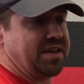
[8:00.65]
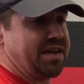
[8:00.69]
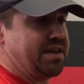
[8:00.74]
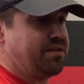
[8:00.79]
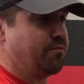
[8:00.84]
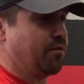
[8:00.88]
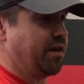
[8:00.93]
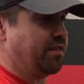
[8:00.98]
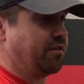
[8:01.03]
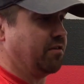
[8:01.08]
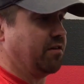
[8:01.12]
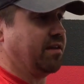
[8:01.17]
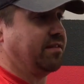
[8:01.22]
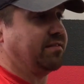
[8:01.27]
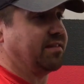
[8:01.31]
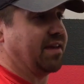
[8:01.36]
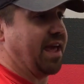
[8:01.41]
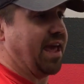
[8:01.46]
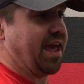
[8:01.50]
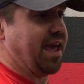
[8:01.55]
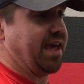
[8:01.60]
routine, whether
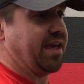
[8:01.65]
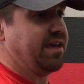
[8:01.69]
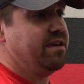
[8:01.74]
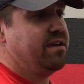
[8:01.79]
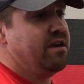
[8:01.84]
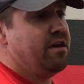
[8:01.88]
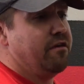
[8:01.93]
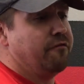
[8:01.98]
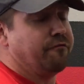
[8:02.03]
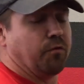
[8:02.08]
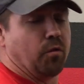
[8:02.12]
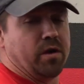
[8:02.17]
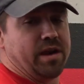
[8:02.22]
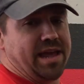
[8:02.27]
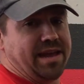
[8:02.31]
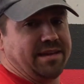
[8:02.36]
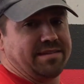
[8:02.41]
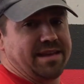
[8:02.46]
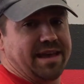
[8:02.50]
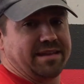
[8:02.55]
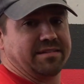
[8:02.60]
it's a
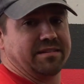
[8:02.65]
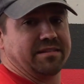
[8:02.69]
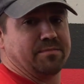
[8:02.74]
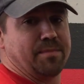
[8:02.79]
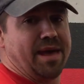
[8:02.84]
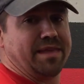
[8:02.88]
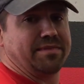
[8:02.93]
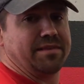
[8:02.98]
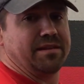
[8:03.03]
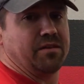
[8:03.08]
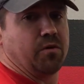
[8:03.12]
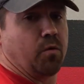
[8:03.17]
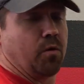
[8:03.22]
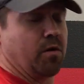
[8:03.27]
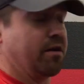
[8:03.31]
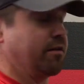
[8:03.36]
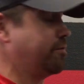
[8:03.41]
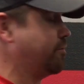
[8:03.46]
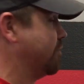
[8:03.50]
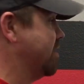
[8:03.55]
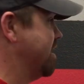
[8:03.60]
4-day Texas method or a